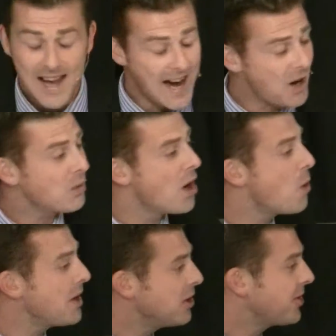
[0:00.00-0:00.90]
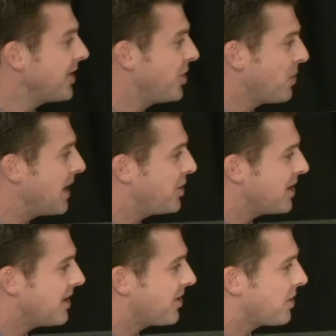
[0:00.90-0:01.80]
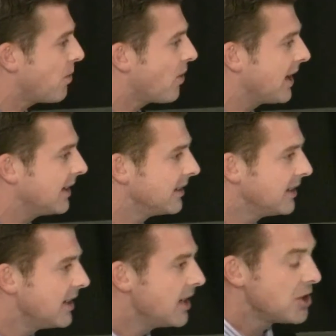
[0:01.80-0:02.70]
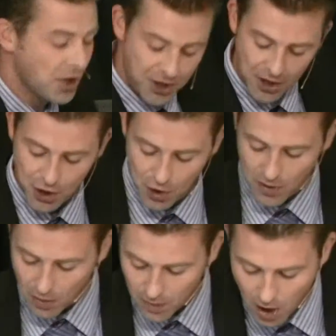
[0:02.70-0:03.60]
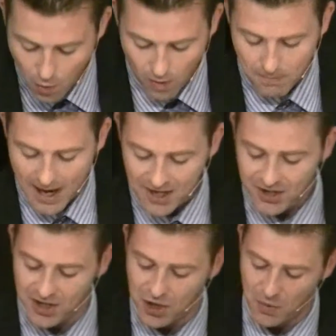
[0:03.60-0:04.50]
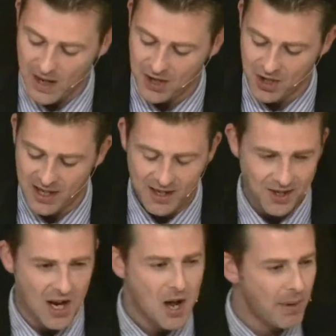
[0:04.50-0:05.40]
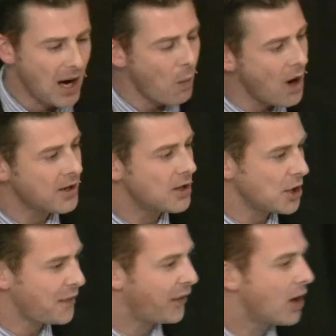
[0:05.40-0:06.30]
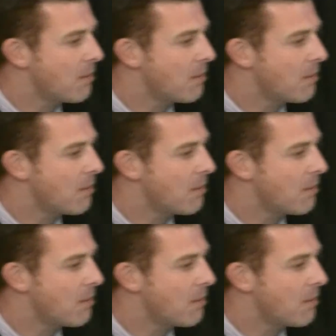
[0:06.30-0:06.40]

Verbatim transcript: I don't know what your situation is this morning, just as you don't know what my situation is, but I wonder just for